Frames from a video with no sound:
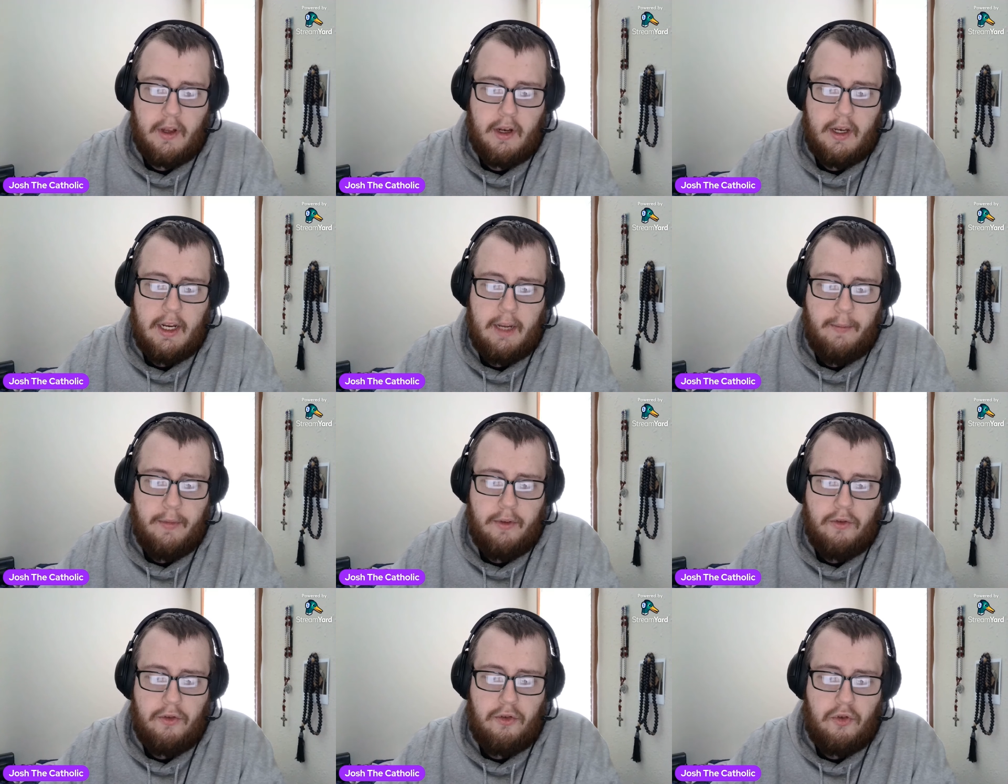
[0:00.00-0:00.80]

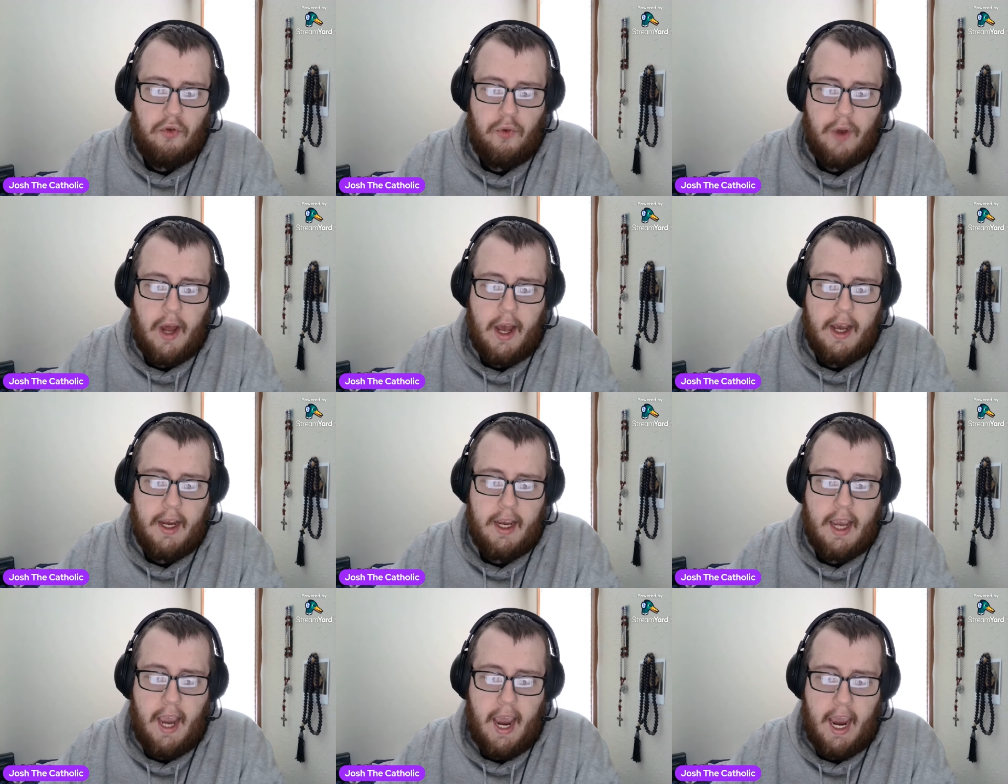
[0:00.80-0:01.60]
Demons do not
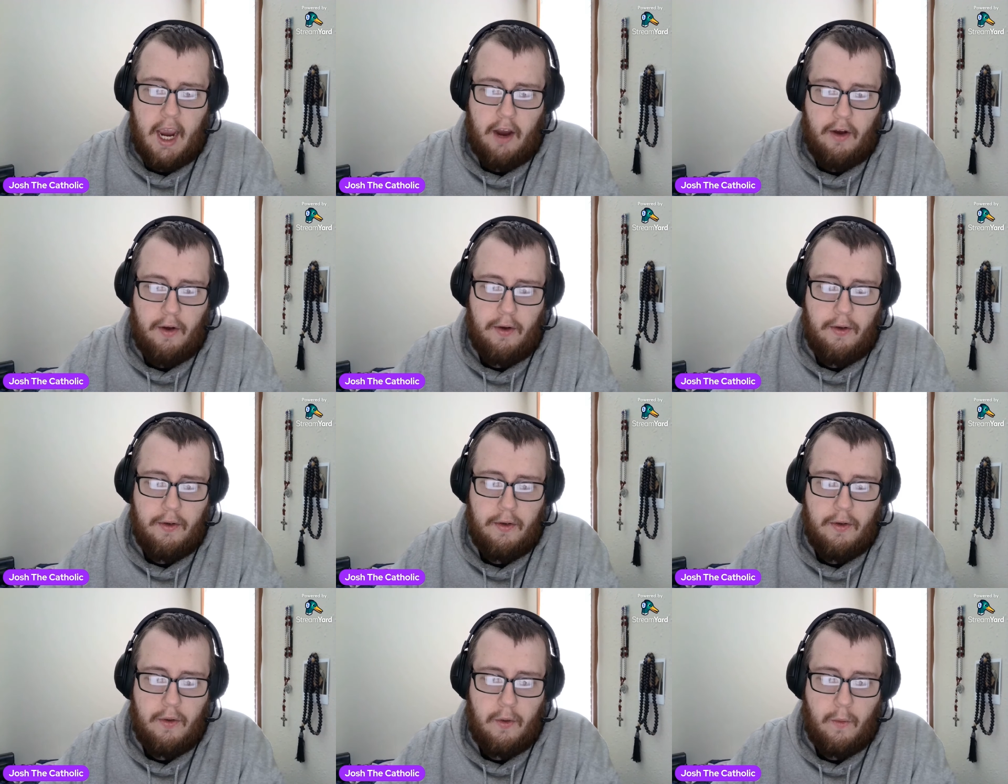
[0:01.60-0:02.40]
care
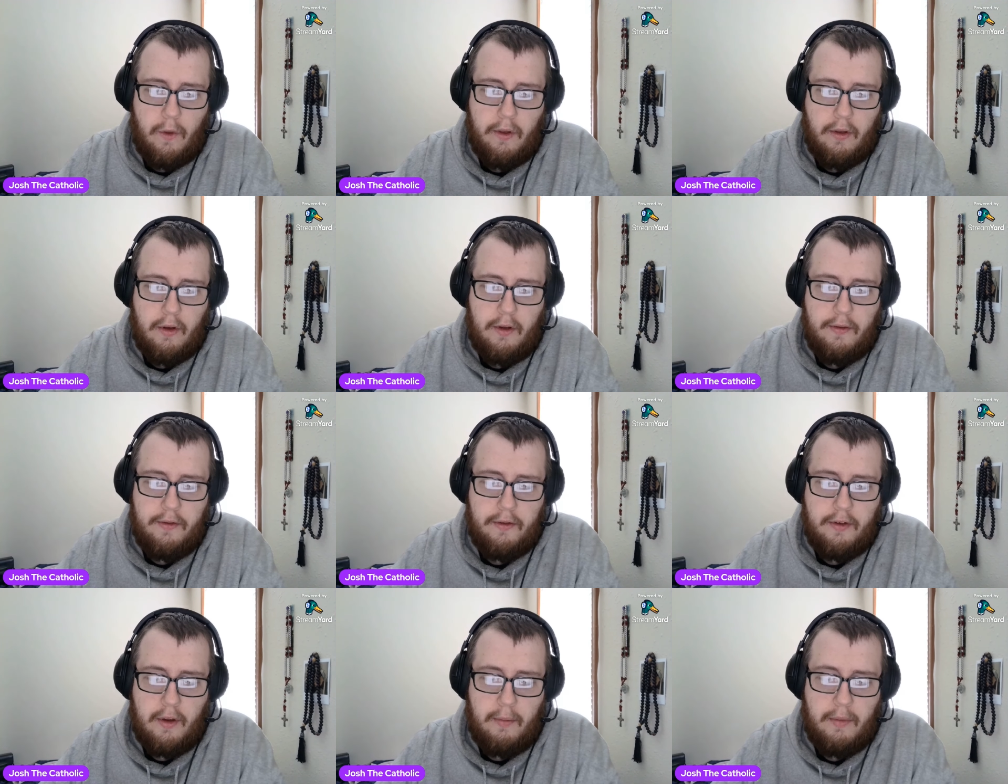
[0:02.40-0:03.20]
whether if
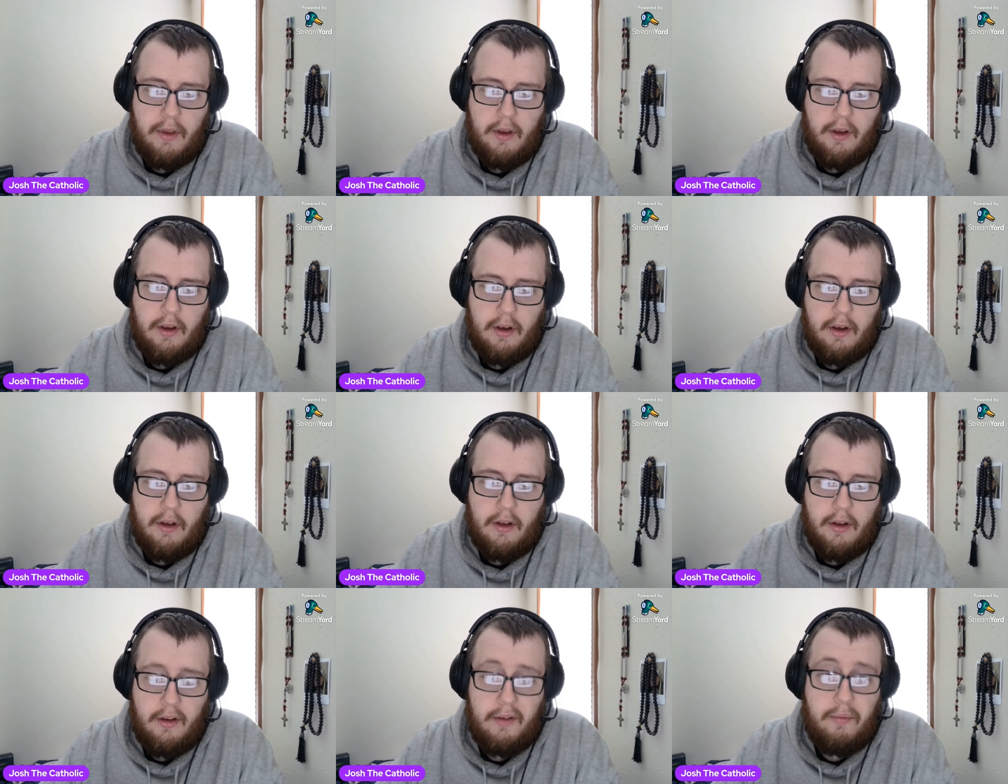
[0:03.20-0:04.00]
something
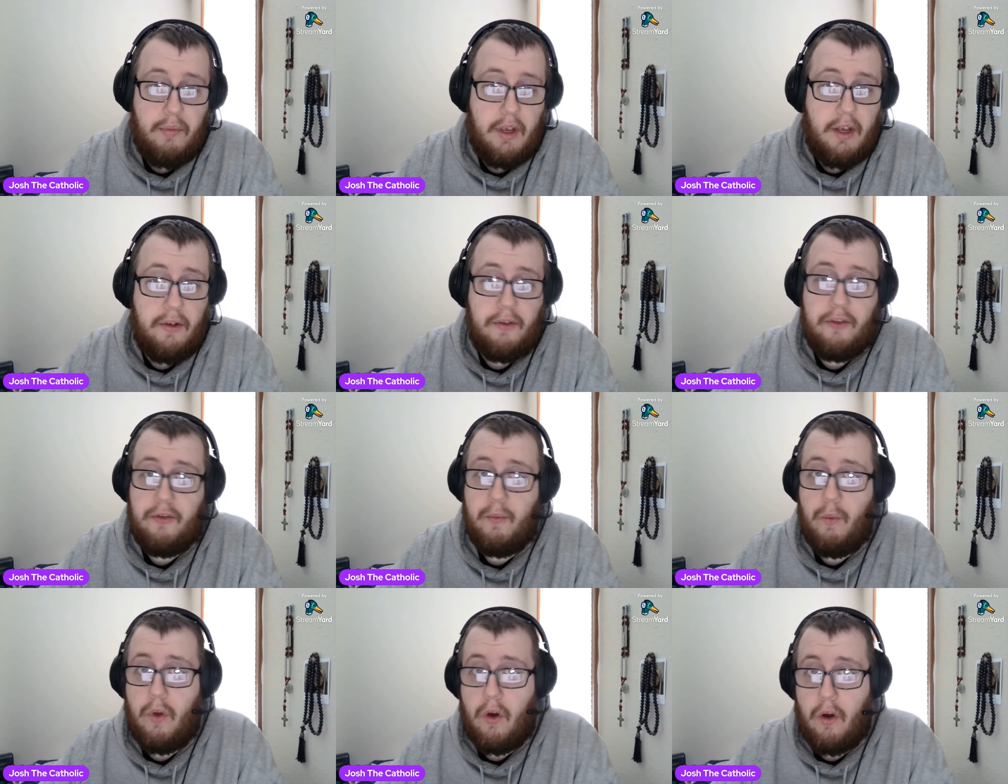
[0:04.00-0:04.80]
is big or
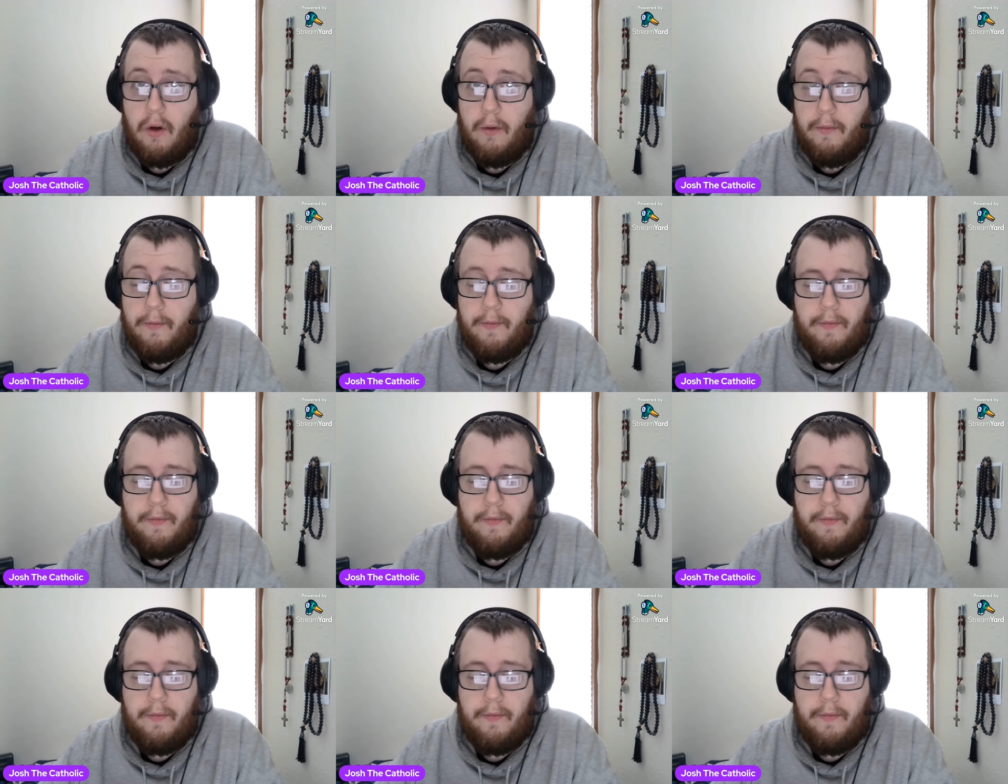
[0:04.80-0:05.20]
small.